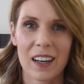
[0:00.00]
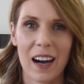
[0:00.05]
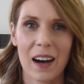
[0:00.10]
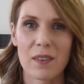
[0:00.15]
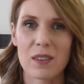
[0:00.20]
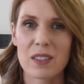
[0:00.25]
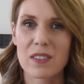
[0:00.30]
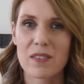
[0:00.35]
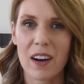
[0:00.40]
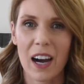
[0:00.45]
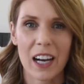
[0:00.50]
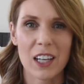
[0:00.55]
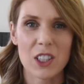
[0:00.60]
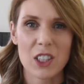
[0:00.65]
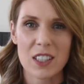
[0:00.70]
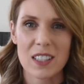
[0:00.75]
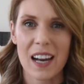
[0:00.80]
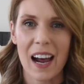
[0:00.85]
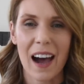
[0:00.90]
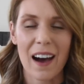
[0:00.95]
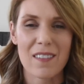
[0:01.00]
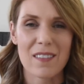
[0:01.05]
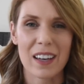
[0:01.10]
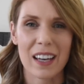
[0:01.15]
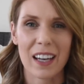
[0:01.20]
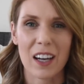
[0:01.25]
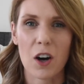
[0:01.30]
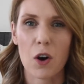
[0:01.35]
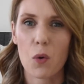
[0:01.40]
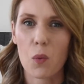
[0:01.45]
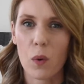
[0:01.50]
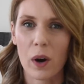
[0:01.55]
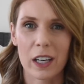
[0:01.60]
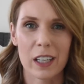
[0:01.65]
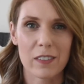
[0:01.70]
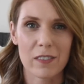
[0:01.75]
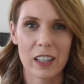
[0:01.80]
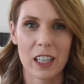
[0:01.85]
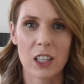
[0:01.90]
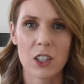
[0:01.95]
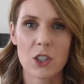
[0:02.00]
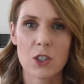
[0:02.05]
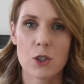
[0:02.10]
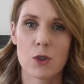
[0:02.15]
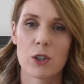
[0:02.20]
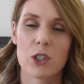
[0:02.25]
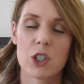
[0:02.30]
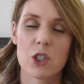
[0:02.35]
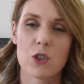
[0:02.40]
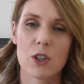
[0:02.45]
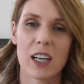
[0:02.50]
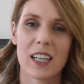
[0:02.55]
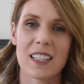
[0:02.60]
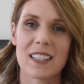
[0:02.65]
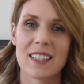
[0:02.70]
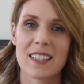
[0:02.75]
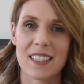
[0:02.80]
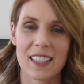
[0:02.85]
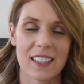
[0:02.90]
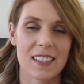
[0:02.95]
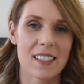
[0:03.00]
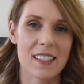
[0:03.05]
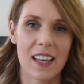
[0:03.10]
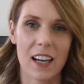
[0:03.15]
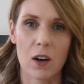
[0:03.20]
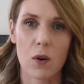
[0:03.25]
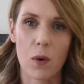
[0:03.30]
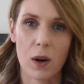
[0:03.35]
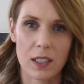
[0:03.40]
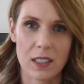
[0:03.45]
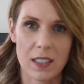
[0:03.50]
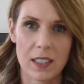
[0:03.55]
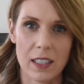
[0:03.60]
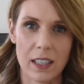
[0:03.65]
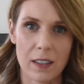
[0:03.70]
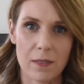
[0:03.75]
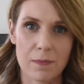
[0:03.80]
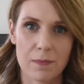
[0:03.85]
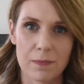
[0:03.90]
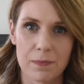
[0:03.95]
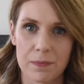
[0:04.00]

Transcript: I was fine just having one of each, so just try to stick to that quantity.